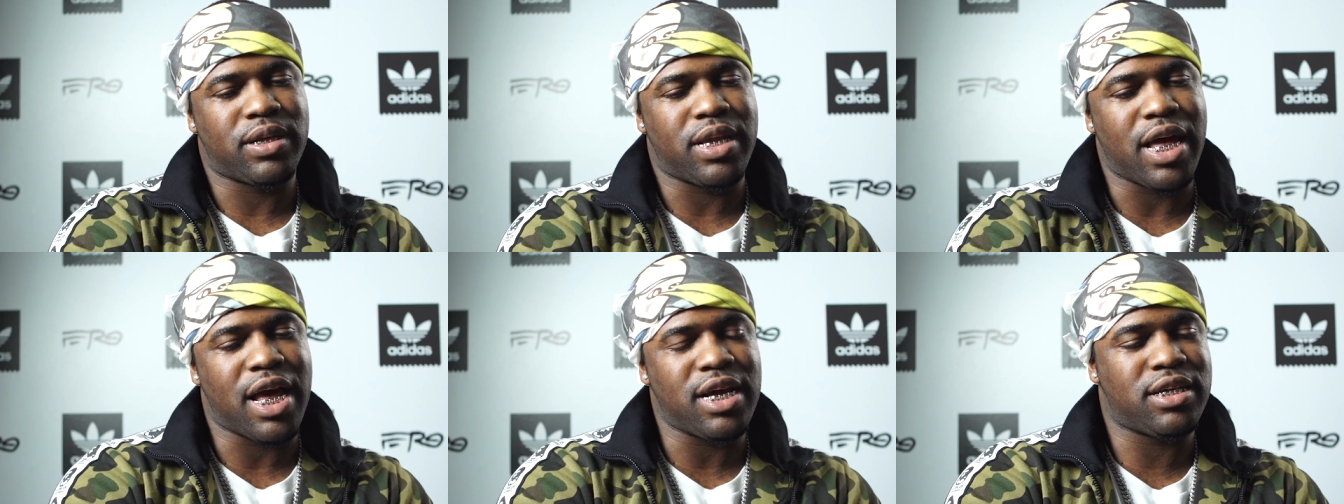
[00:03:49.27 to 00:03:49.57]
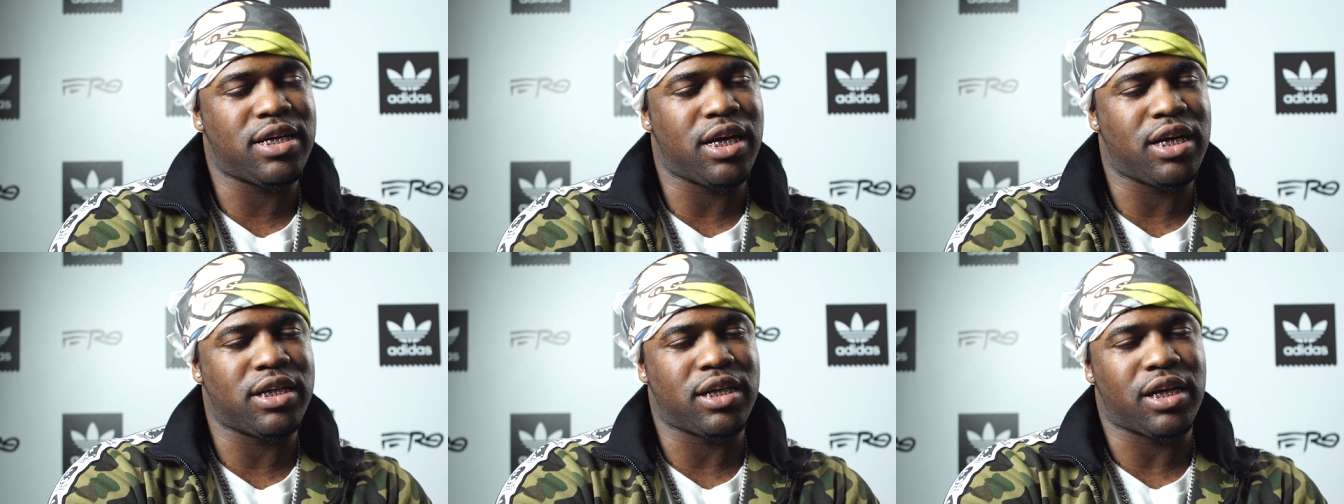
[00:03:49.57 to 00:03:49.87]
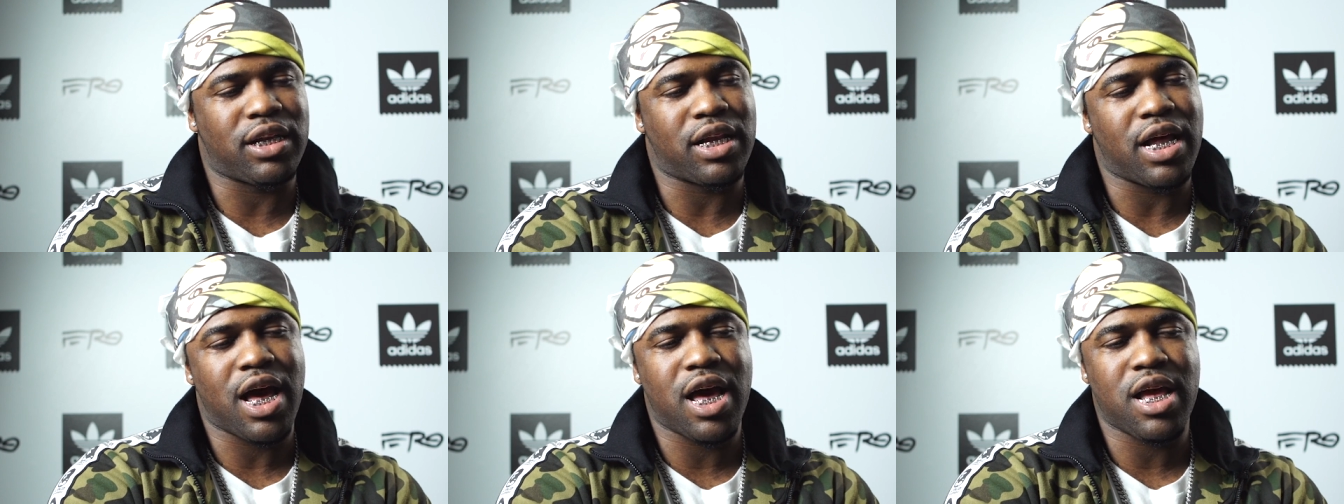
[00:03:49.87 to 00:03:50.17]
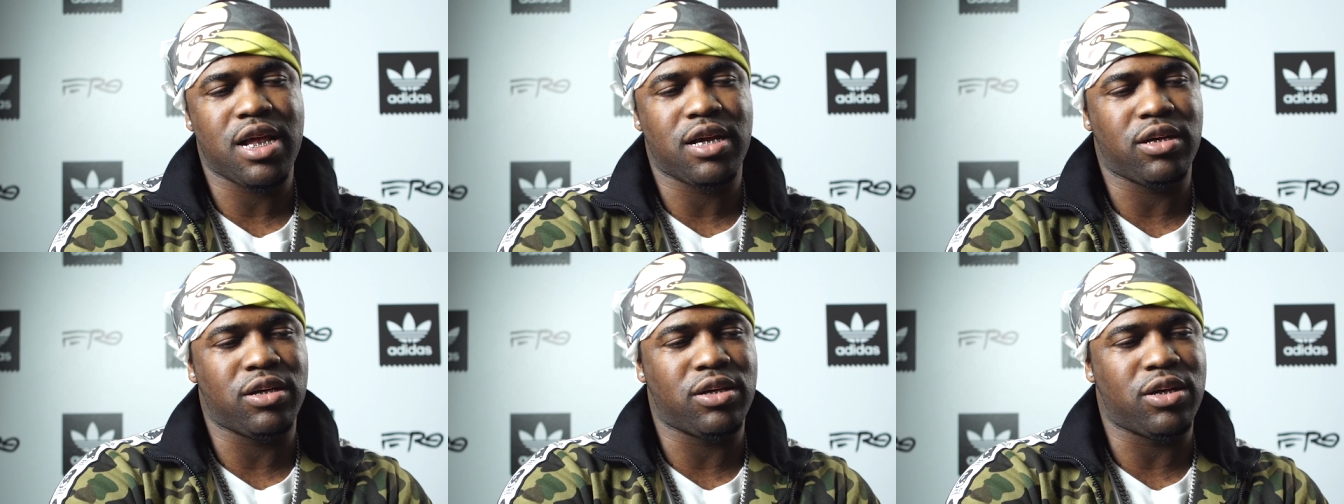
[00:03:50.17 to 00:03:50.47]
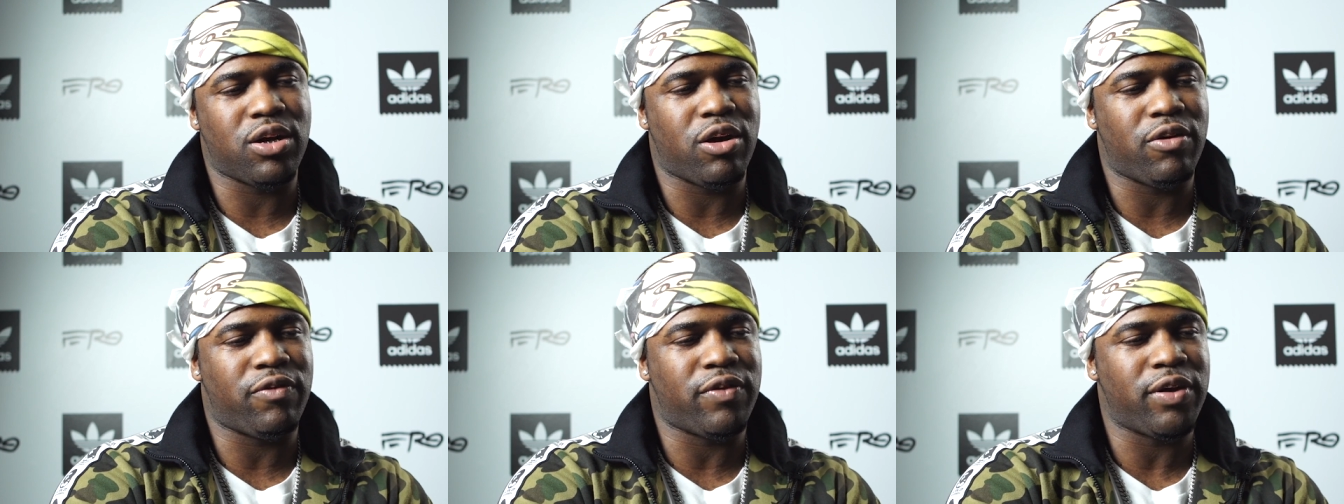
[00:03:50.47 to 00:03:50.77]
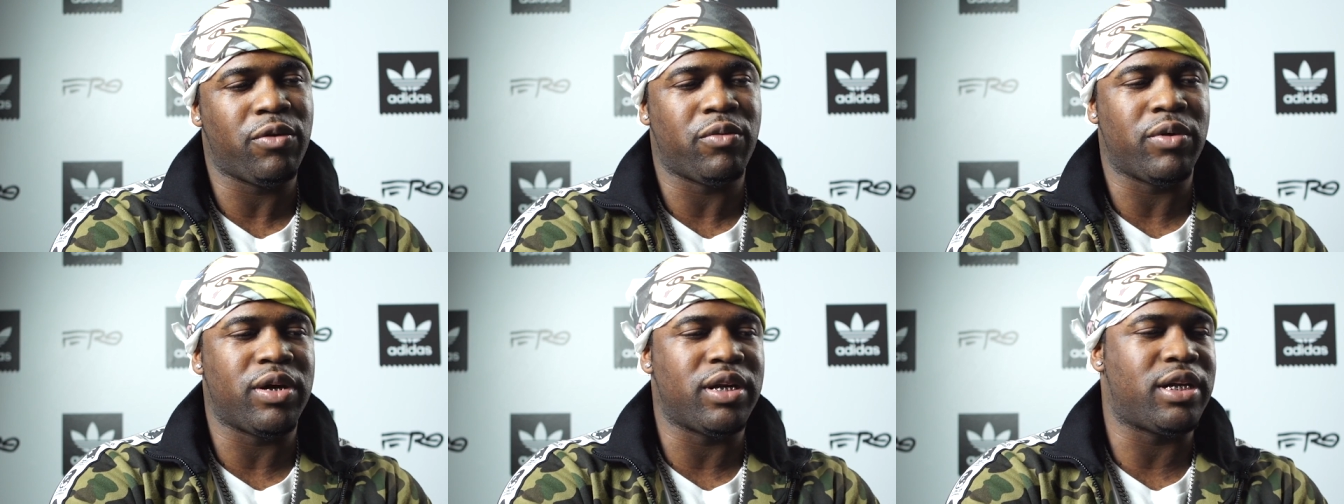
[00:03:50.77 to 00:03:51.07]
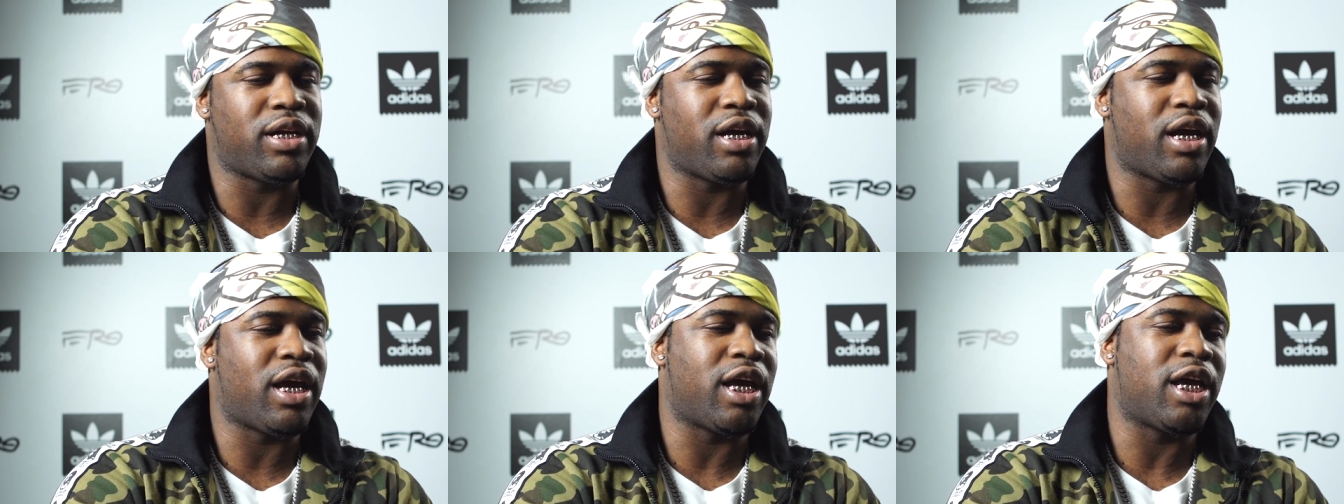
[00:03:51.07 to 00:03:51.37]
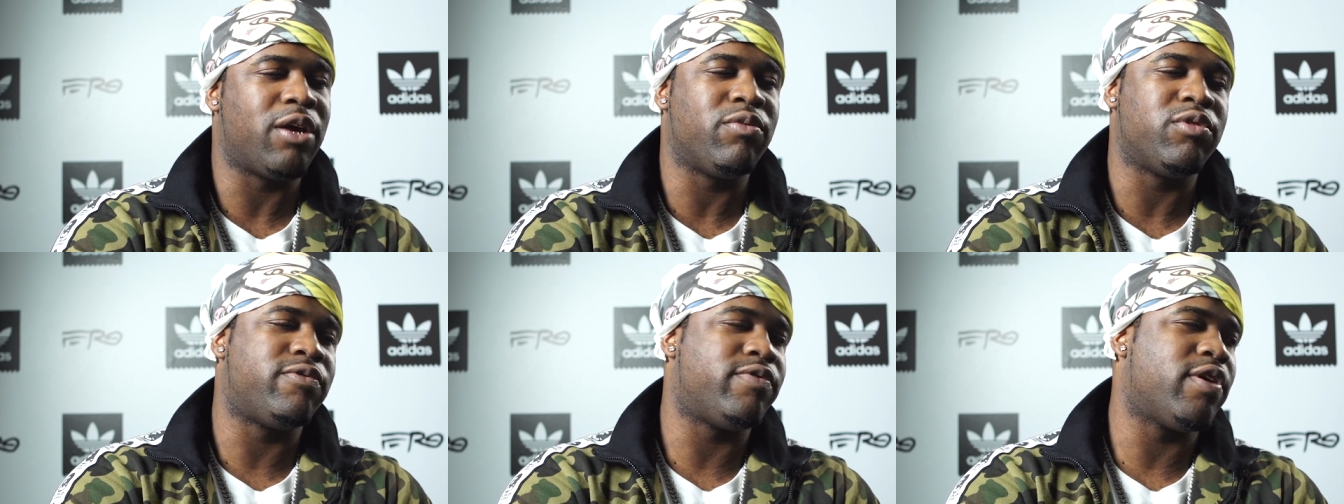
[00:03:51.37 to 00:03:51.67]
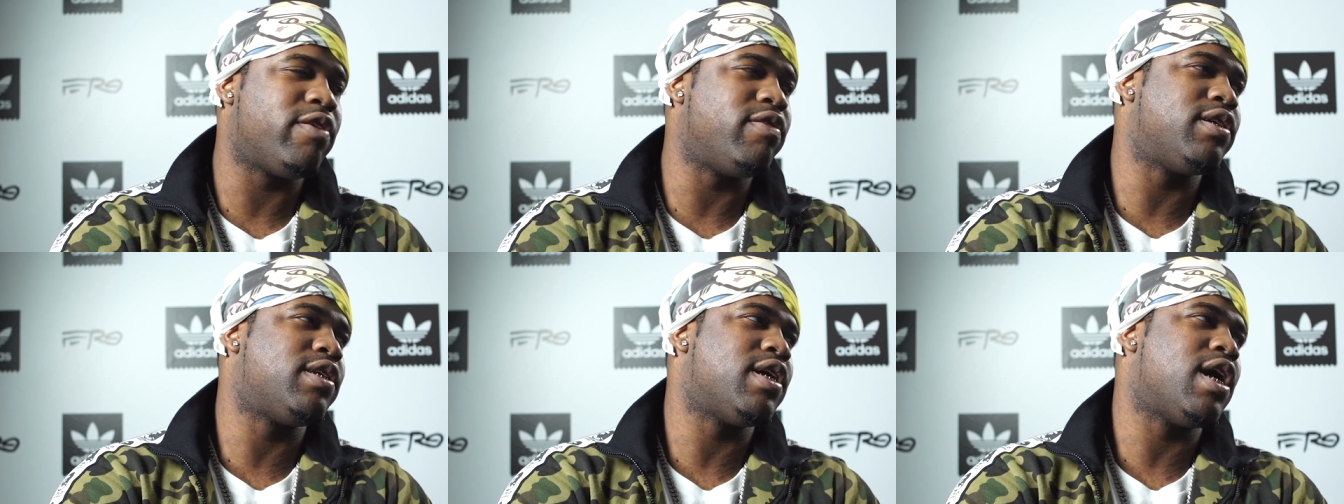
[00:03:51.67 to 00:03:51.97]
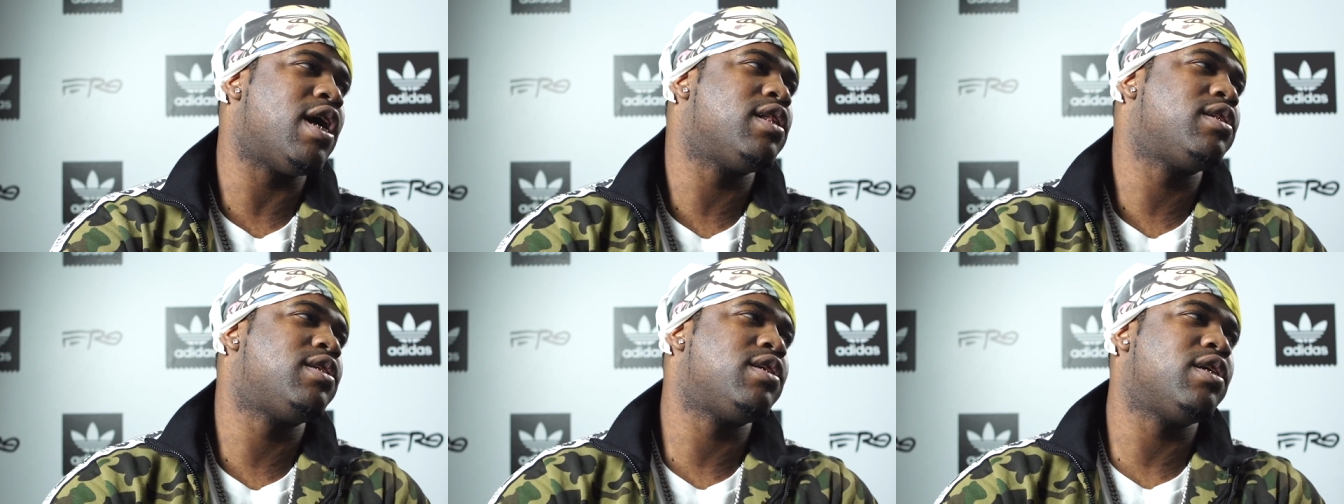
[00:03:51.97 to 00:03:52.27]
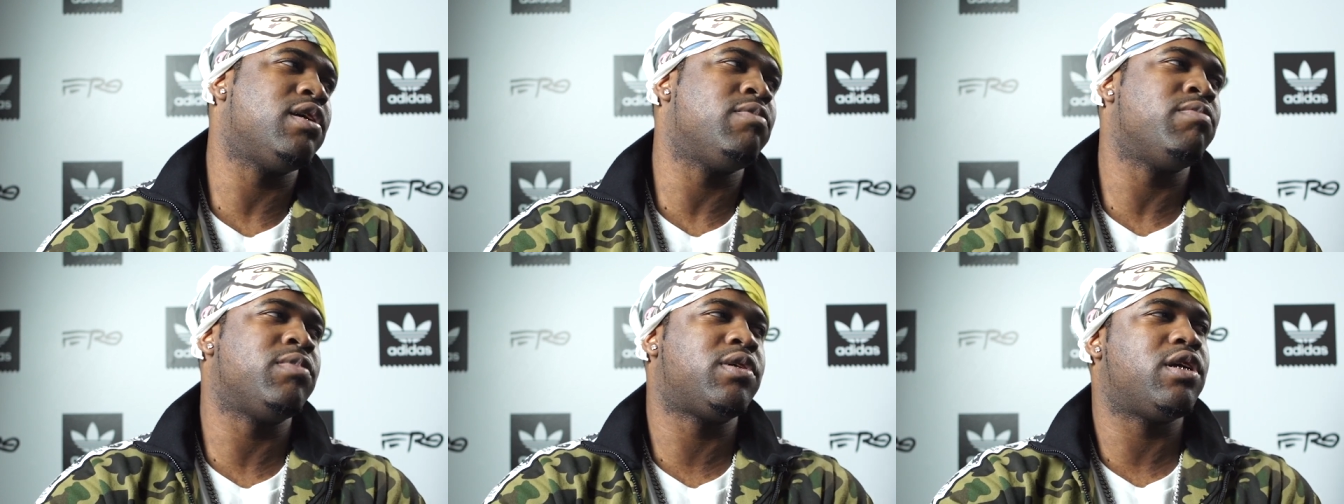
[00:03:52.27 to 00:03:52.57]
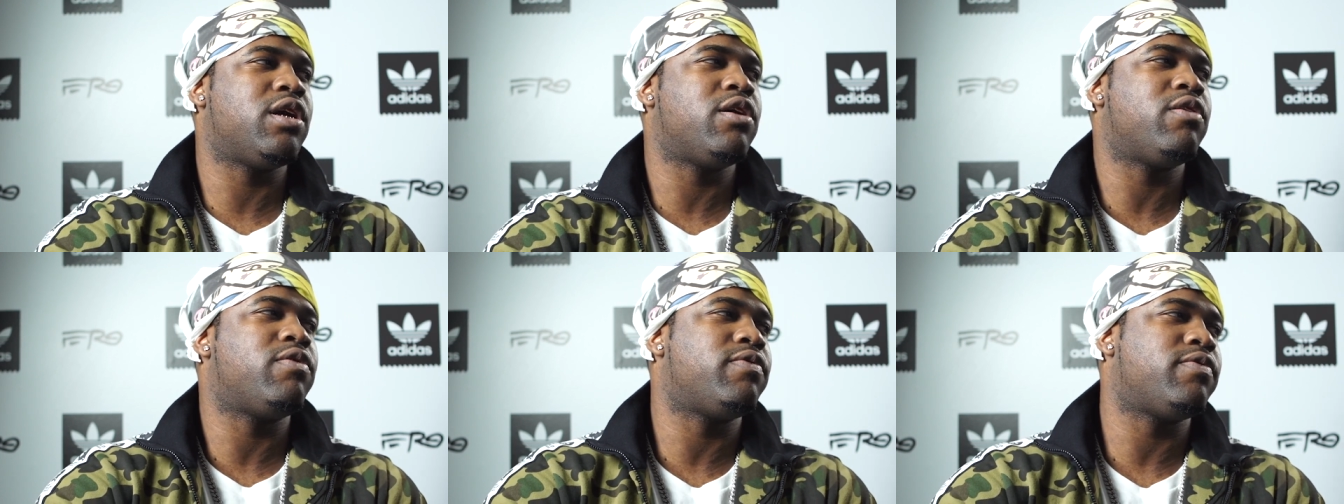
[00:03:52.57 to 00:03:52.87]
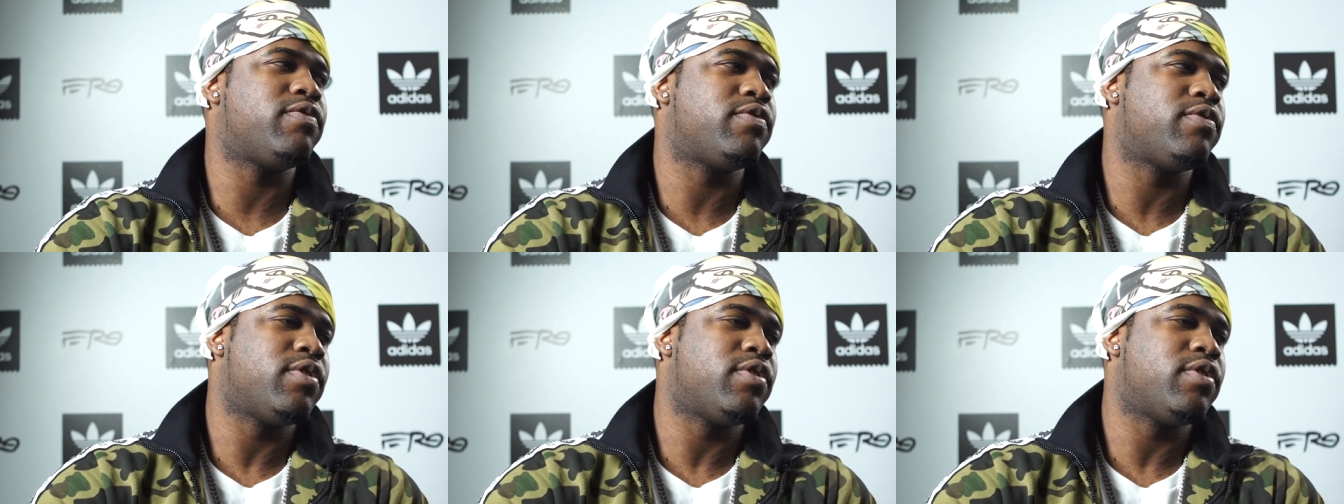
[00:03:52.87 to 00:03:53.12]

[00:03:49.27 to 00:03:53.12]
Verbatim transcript: that says a lot. You know, if he went there, he was very talented himself.